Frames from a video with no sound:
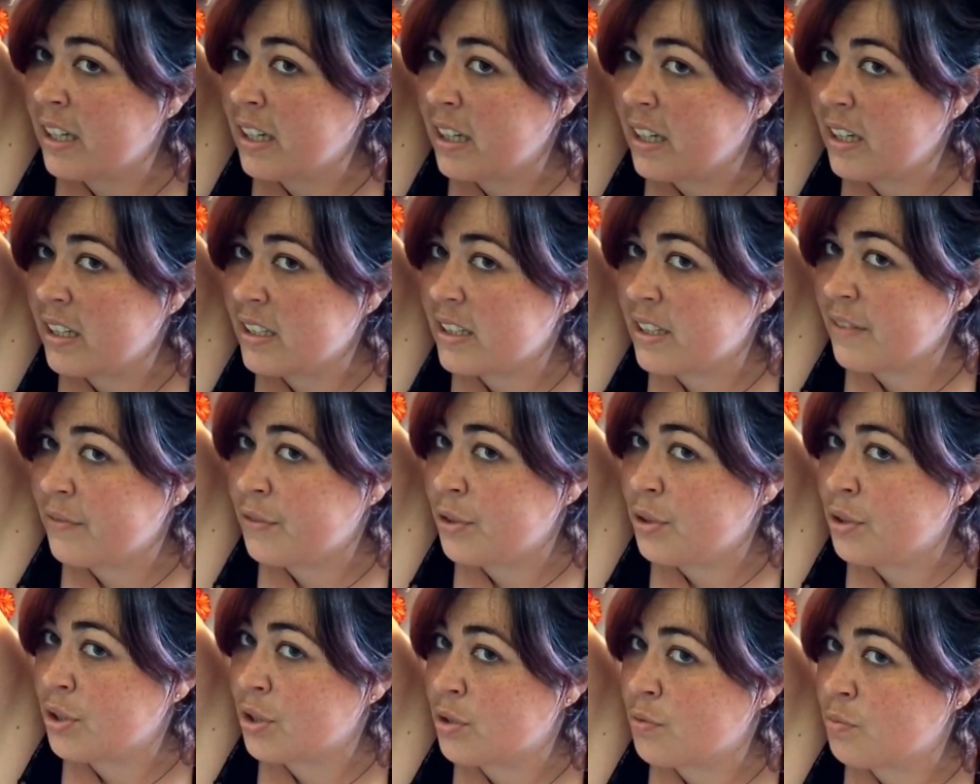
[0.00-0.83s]
is if
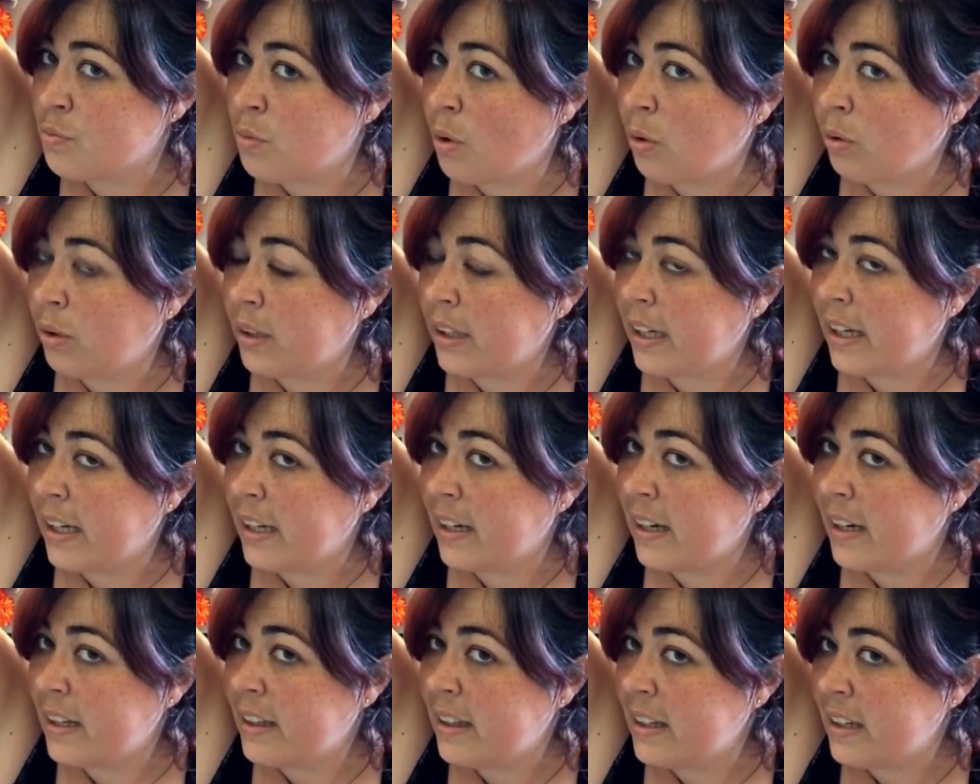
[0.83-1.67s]
you just roll it
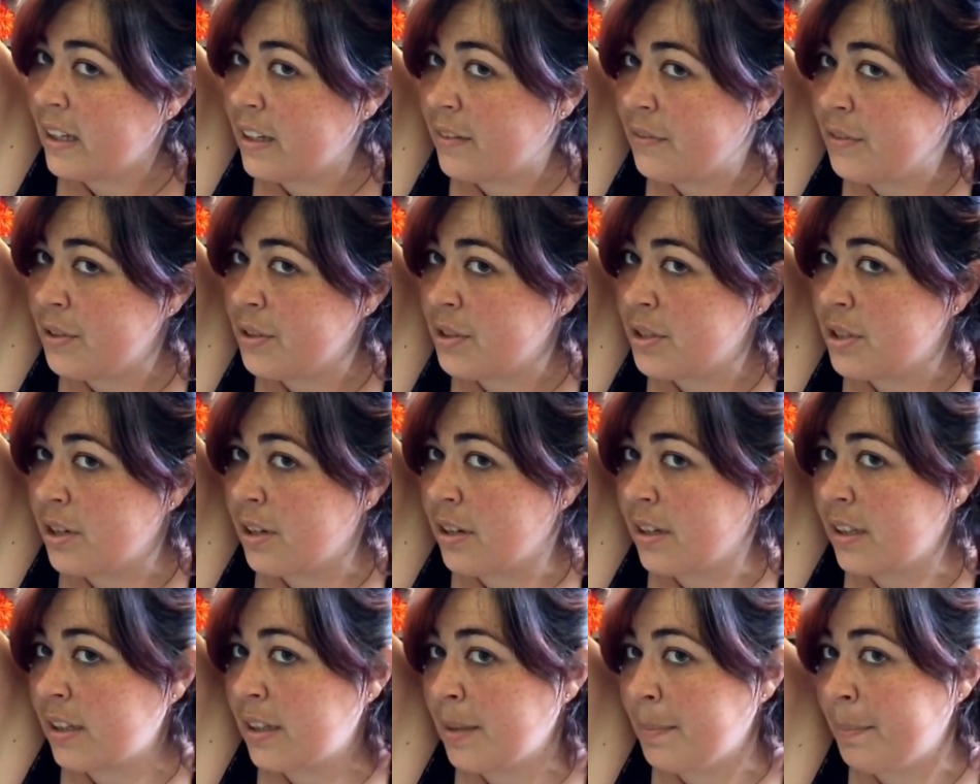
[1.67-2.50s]
in. I think if you
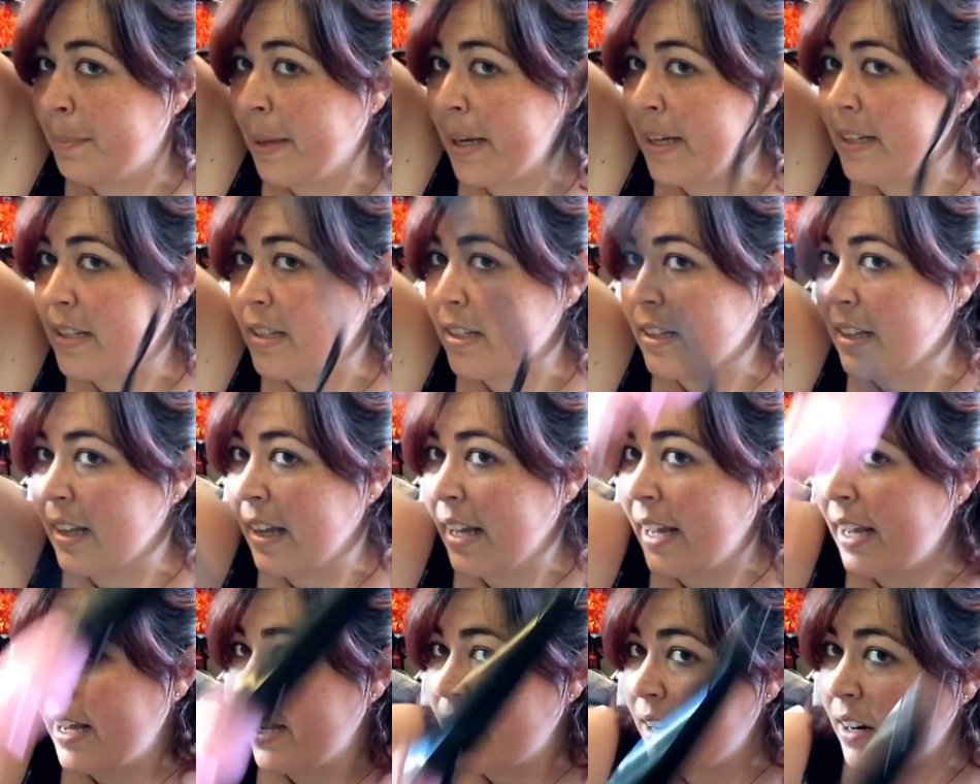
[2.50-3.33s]
start at the base of the
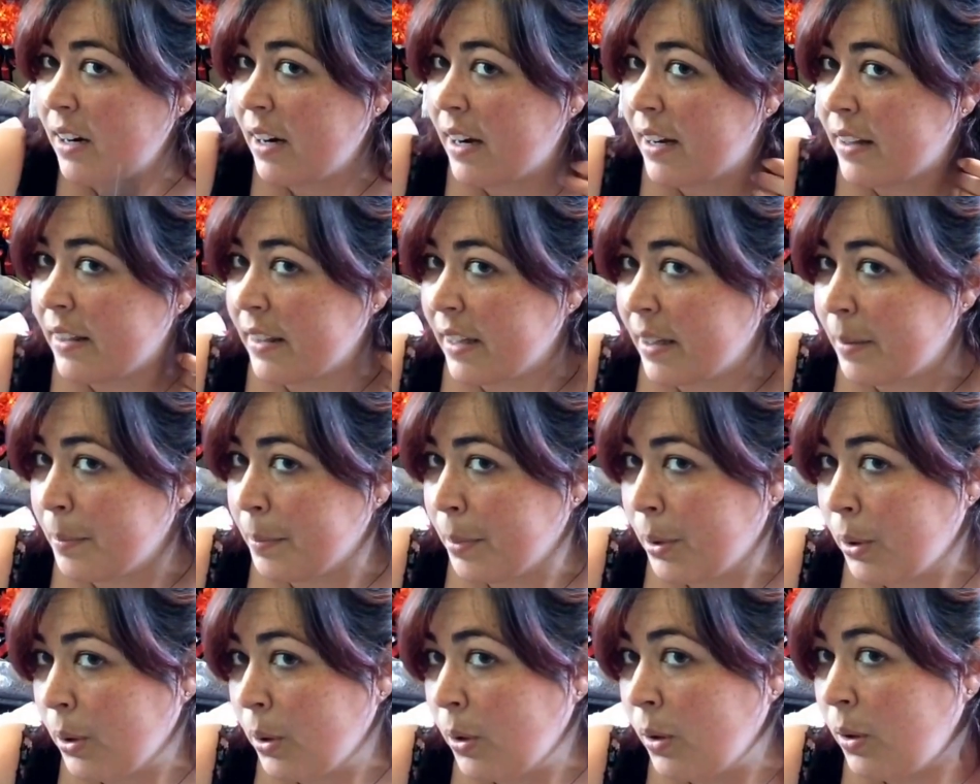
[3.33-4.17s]
hair and then
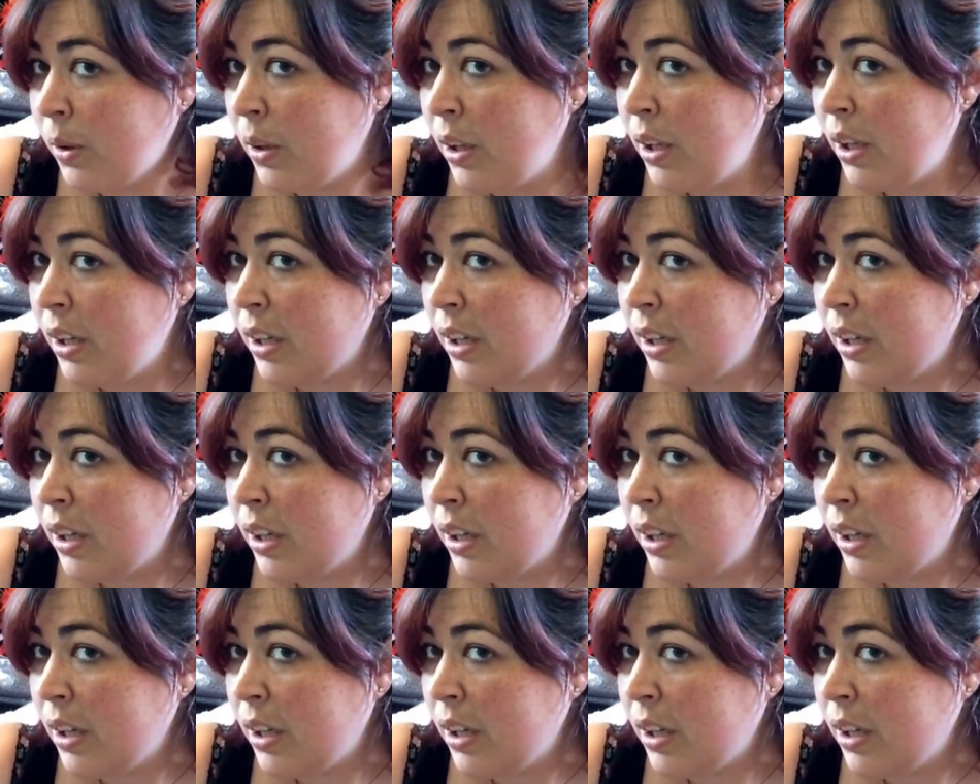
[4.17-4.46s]
pull,